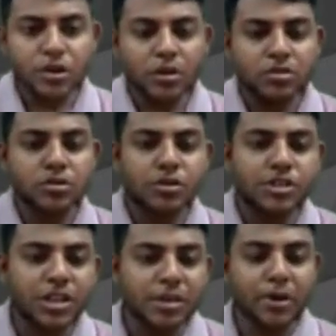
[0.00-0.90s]
So,
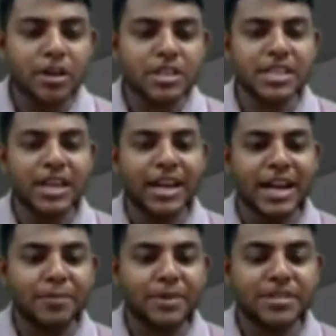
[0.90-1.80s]
social
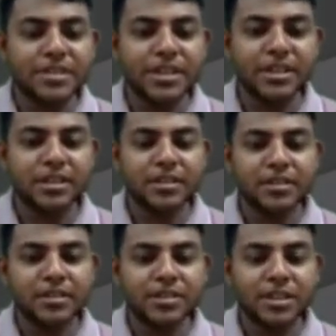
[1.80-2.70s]
policy and
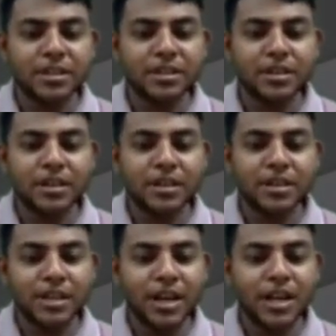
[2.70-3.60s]
administration,
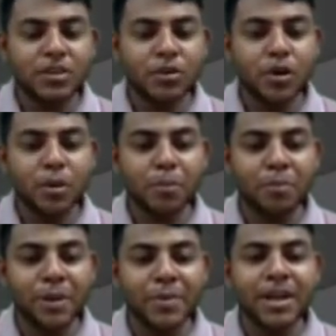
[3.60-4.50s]
they need to
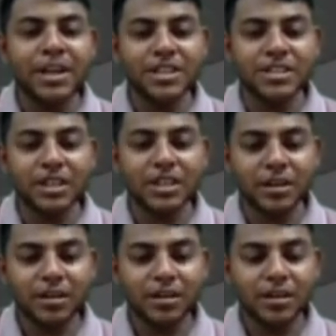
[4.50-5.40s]
complement each
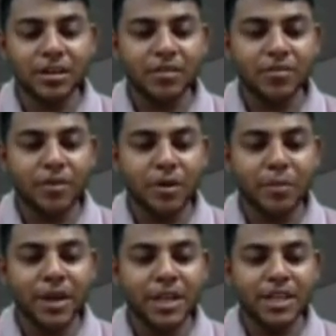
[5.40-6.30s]
other
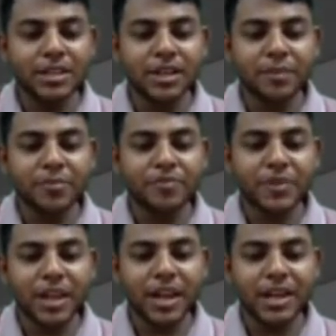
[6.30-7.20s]
for meeting
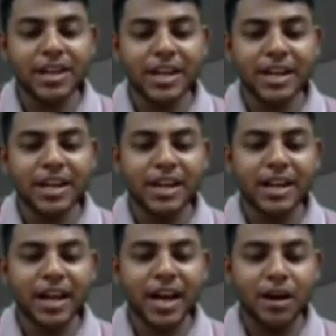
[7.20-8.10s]
the
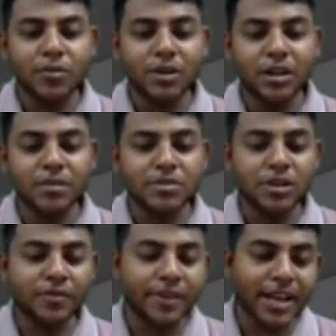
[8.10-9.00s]
intended
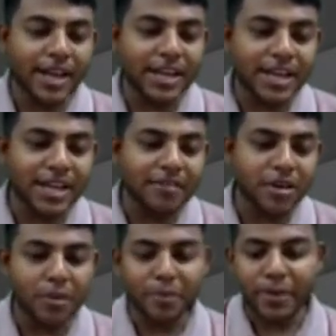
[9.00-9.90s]
outcomes of any
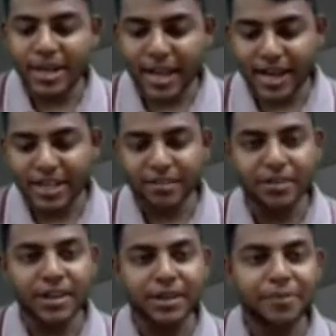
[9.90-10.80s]
development
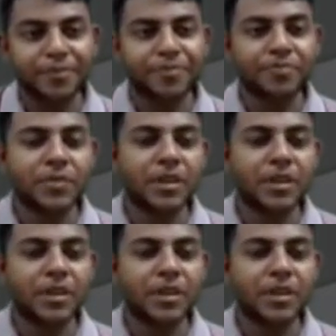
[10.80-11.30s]
activity.